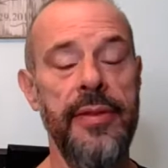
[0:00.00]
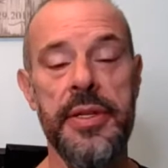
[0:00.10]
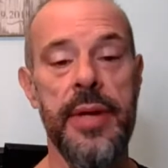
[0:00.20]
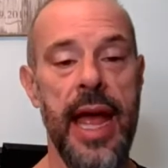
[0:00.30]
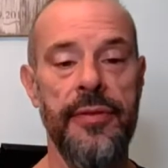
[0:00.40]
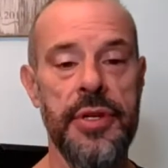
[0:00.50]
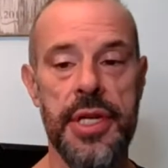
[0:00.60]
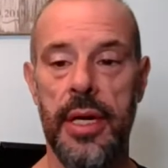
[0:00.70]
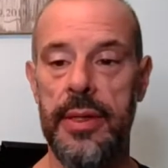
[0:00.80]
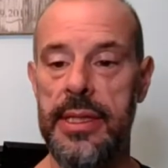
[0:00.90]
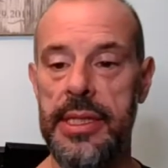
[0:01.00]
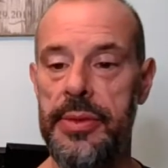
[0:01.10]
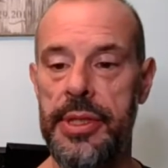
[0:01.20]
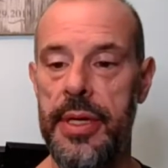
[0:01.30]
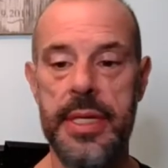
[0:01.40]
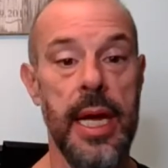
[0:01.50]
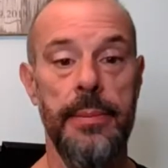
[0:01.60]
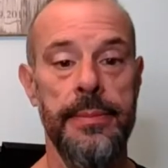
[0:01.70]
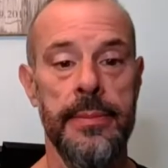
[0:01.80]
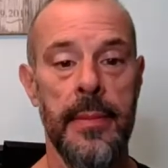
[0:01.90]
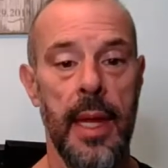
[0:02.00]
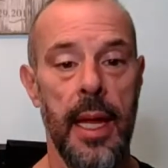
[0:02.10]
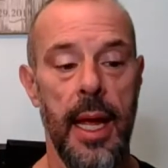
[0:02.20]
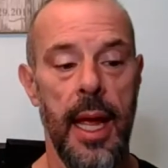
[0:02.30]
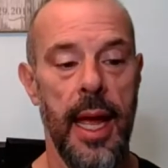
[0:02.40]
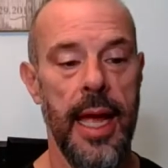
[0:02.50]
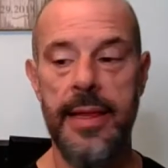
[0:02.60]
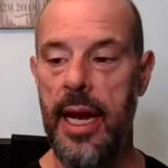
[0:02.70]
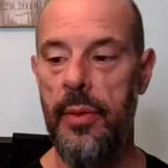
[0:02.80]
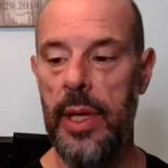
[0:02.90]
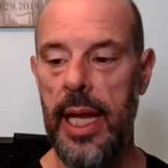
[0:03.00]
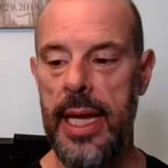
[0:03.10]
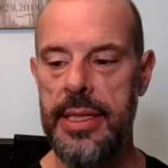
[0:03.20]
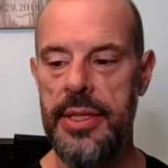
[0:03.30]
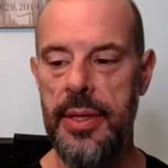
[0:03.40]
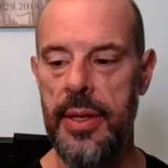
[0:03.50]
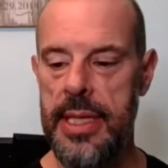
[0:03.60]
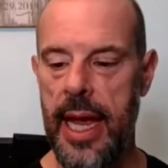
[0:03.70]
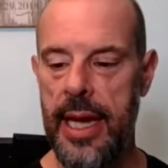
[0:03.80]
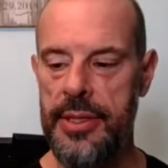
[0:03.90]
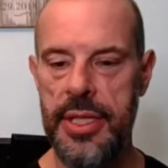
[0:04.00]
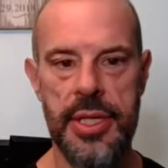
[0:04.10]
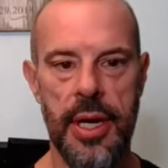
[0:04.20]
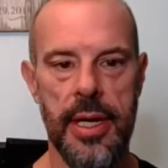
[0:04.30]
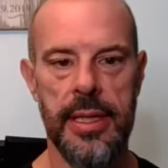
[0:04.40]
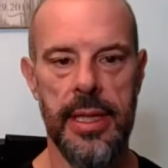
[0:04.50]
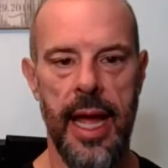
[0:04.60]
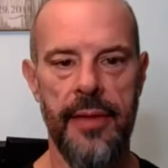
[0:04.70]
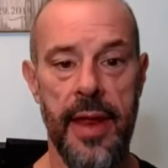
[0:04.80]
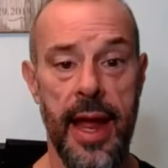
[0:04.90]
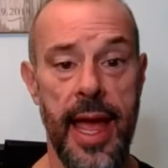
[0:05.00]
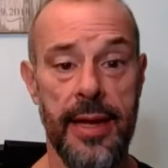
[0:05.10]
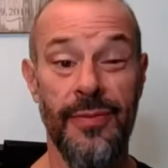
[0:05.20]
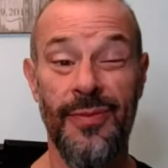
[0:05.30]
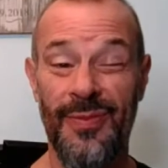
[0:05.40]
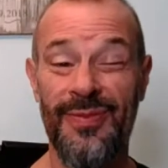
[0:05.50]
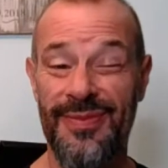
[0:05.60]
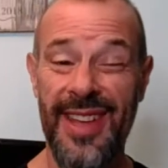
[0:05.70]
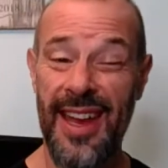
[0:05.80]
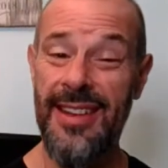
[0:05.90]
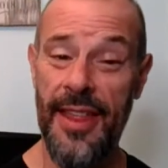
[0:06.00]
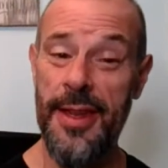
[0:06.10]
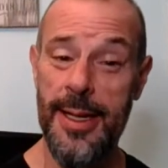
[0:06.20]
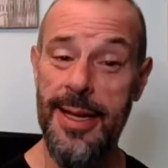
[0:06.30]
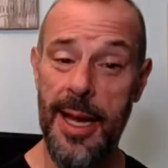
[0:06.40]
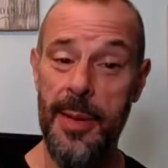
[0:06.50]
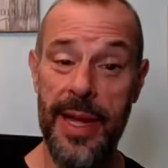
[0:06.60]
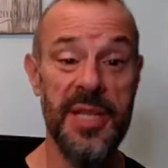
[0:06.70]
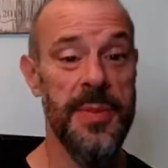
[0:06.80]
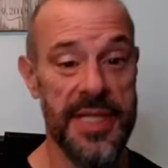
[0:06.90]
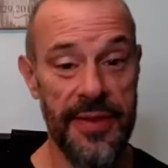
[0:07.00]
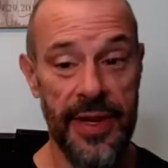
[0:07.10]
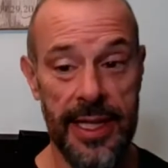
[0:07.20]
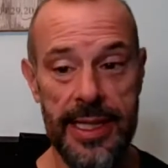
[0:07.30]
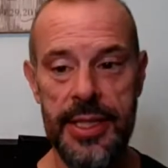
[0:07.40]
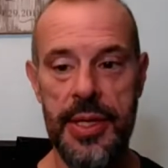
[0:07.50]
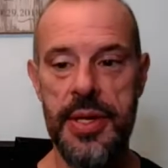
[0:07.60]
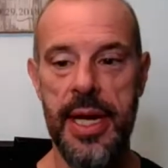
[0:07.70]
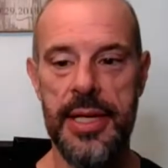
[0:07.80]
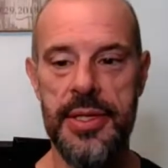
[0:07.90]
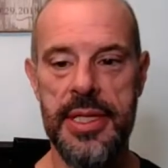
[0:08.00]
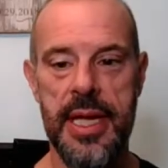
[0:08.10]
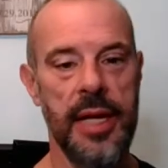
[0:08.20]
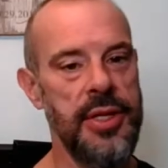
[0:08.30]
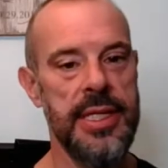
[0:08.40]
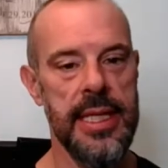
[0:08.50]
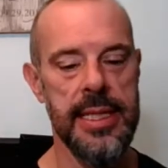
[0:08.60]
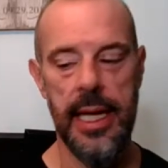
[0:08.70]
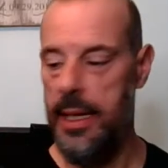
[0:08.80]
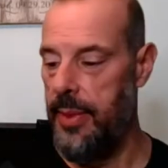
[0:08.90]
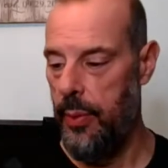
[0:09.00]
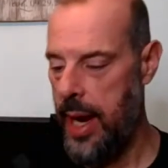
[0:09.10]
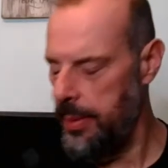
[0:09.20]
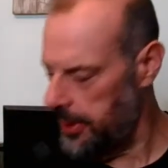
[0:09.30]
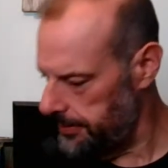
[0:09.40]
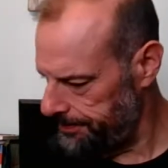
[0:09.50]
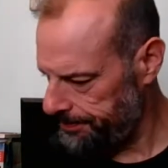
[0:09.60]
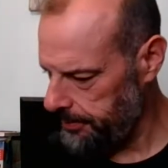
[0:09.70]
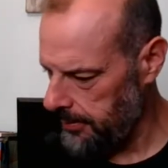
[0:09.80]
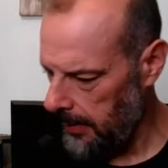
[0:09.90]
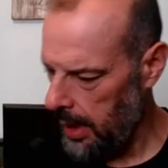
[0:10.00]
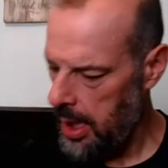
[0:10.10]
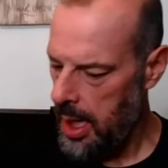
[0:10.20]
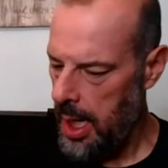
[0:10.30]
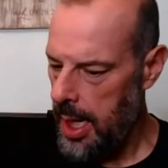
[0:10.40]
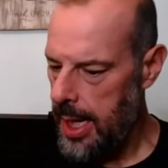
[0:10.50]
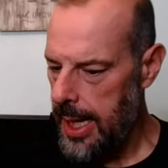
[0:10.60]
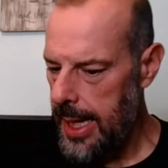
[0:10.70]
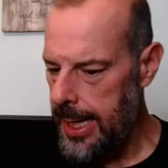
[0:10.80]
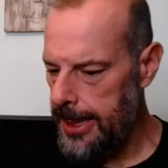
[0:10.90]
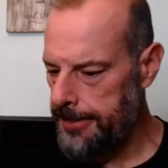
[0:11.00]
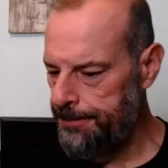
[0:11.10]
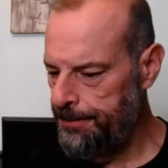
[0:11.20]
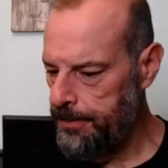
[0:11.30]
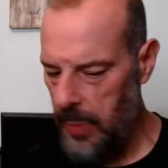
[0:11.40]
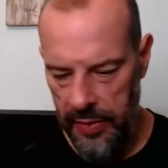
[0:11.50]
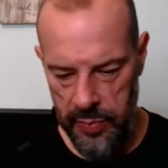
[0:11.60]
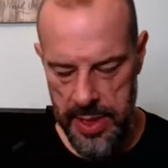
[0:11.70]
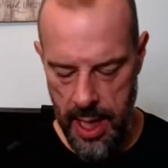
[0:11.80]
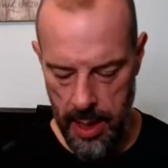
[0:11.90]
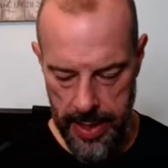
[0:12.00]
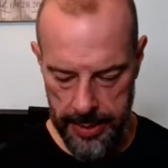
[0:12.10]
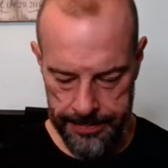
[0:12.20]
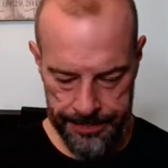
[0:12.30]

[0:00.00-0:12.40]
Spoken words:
and do an after show and see who shows up. And then I realized as soon as I actually started the live that I had kind of nothing to talk about specifically. So you guys are stuck just listening to me ramble. What else should we talk about?